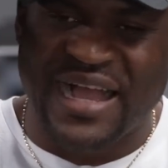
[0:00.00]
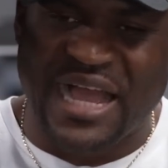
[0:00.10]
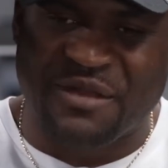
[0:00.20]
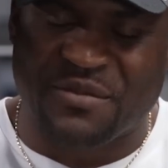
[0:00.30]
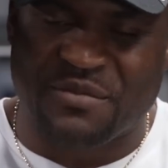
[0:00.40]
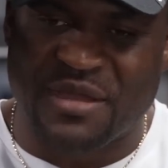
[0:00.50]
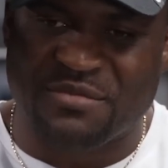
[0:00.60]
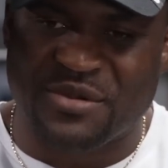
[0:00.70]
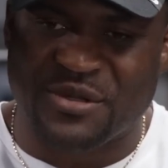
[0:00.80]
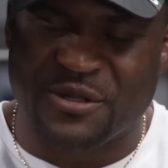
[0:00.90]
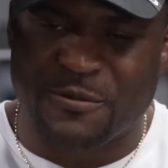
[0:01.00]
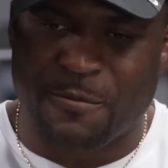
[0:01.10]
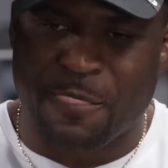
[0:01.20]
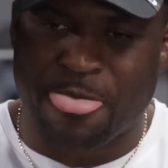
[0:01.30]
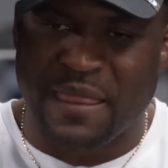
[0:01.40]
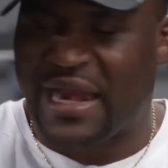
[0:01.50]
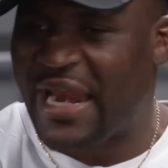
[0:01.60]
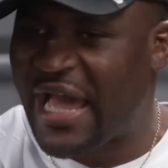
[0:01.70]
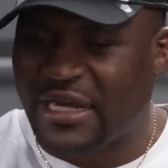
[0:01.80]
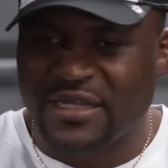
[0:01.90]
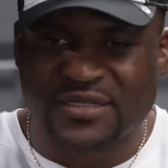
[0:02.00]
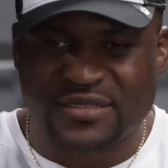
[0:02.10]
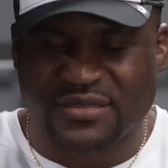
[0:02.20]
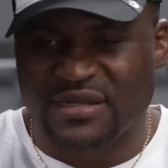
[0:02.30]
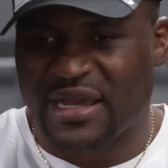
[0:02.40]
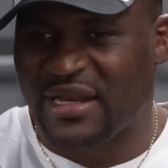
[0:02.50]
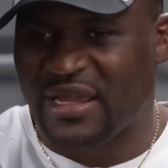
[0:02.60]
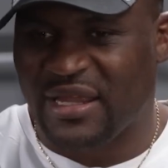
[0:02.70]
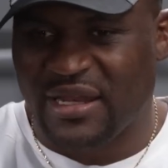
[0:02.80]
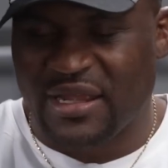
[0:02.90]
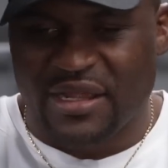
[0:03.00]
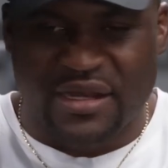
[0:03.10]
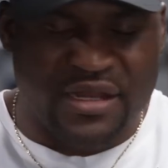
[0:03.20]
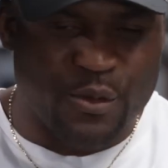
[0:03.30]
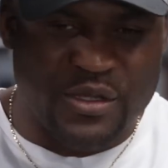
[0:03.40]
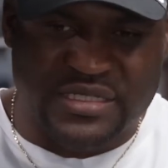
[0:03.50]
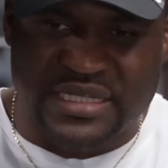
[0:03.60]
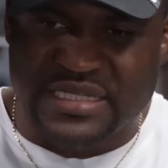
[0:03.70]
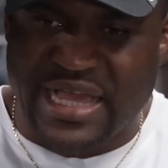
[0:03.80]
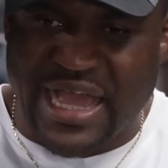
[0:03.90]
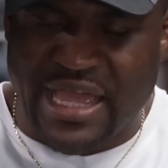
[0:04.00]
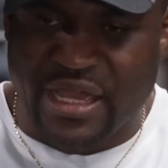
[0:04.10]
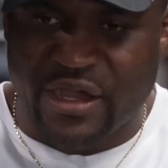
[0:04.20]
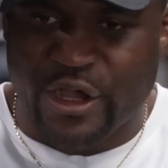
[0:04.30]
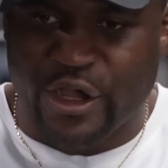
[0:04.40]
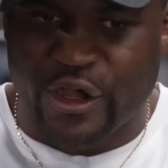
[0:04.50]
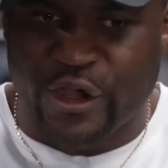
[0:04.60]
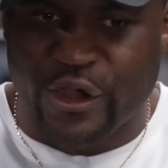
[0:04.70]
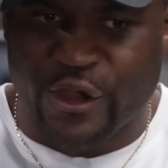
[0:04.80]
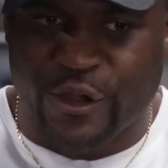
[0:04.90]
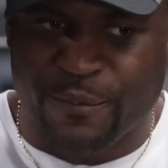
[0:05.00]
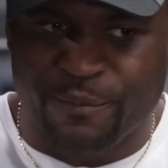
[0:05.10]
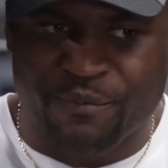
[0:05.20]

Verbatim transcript: I remember um, I landed, and then there was this guy uh,